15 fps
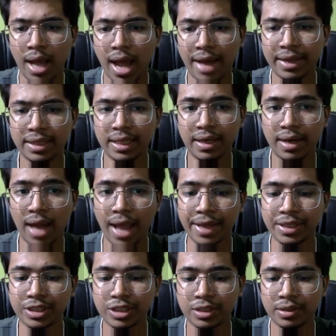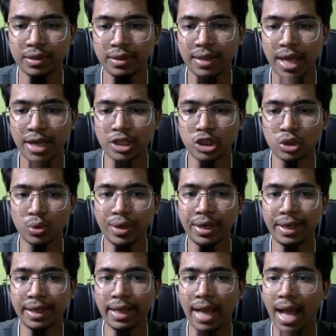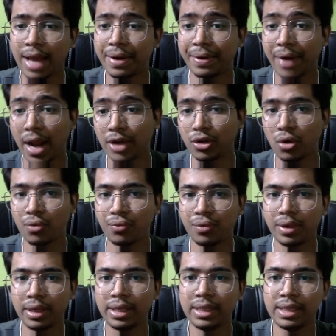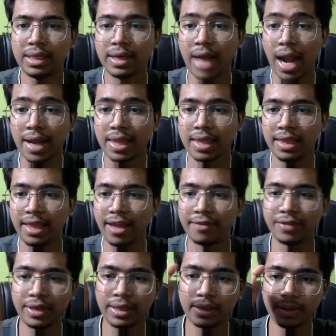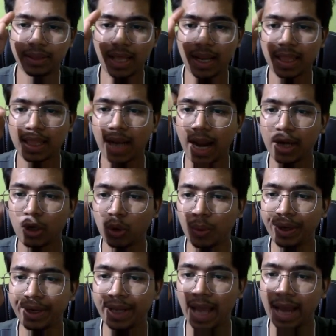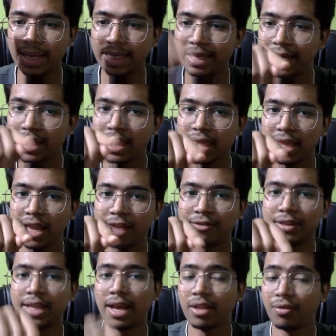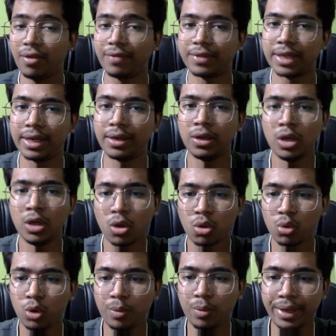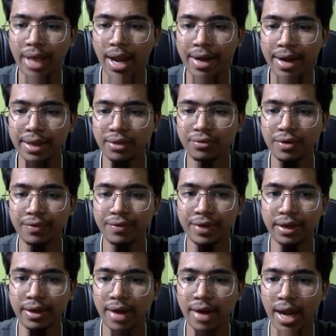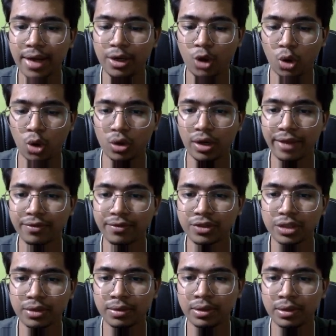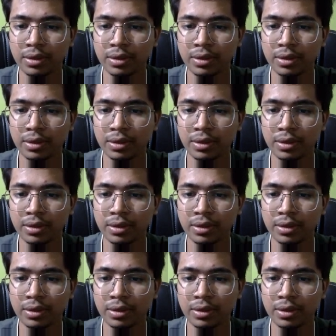And in the right there is 20, and right of in the right's left there is right 20, and in its left there is 15. So we'll be adding the 15, right dot left.